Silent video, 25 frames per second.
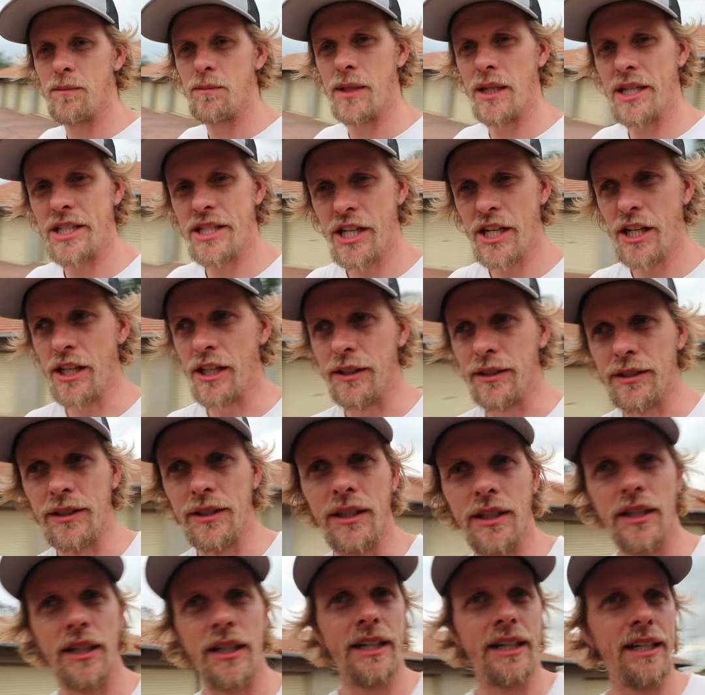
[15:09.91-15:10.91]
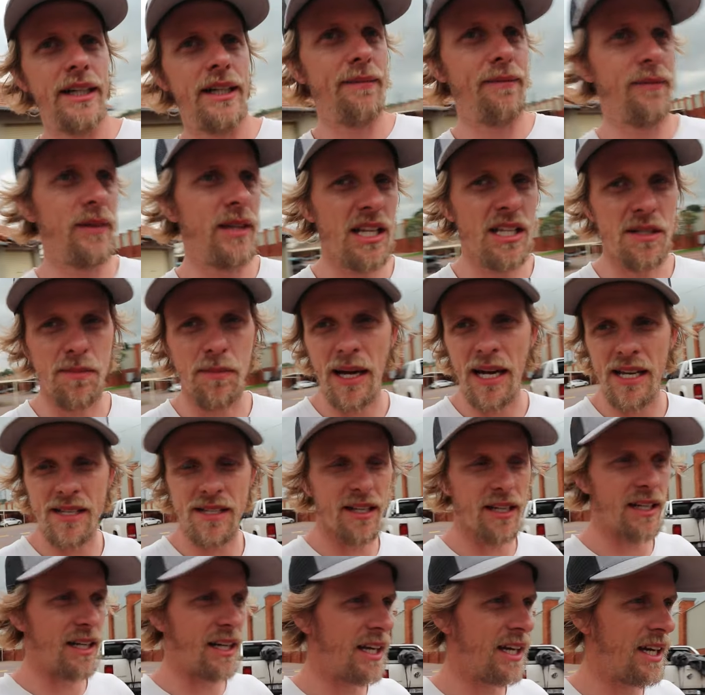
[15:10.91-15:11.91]
But yeah, um, that's
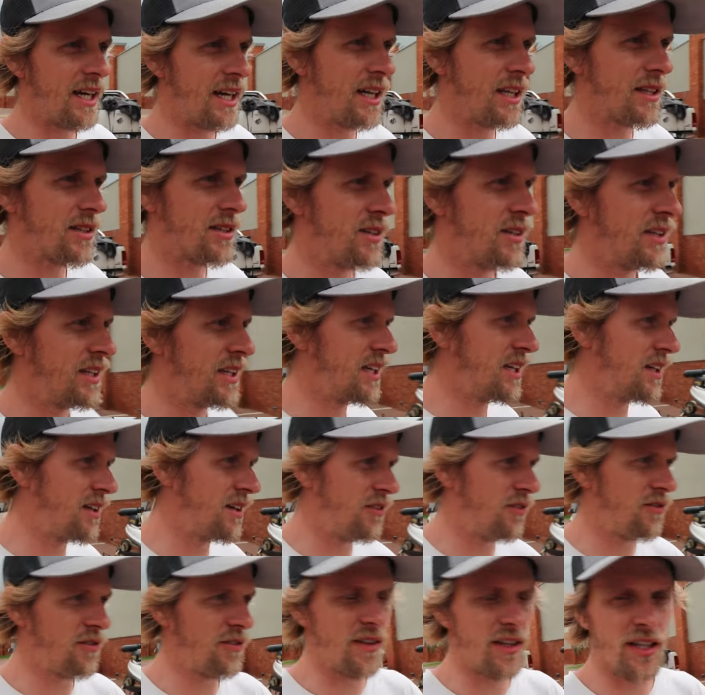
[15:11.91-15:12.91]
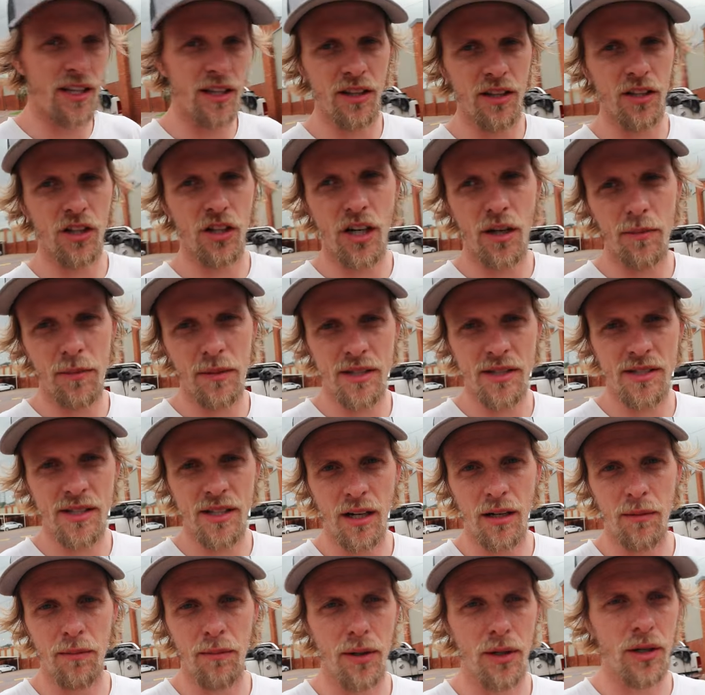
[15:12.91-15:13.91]
basically it. Leave in the comments
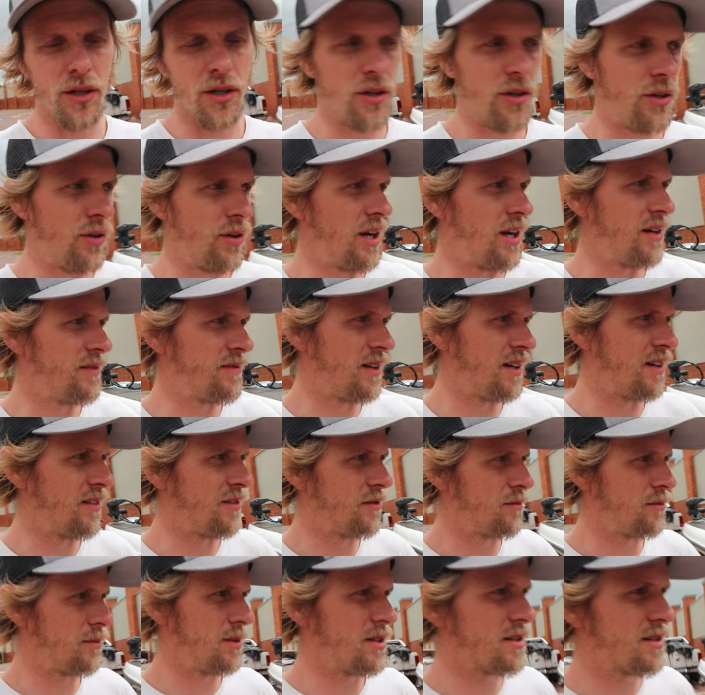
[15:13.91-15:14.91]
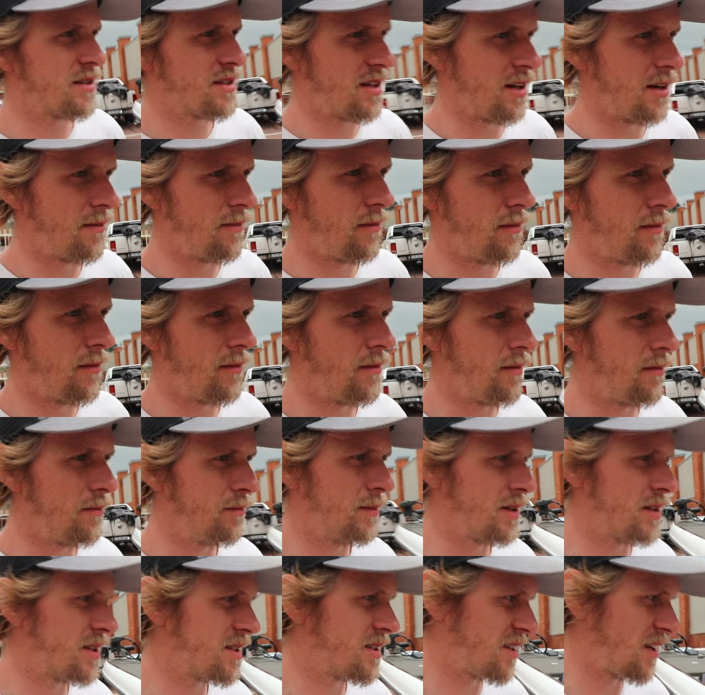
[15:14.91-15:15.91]
down below if I've missed
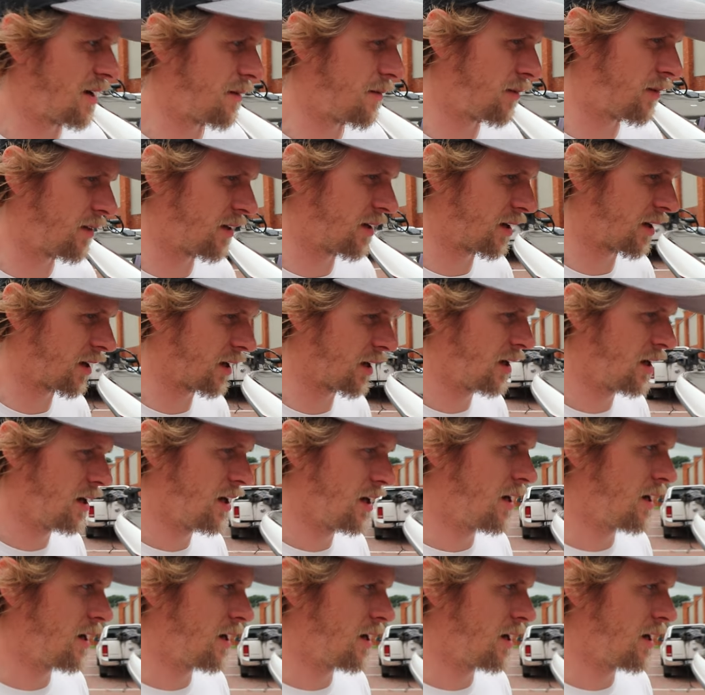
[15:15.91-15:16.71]
some missed something.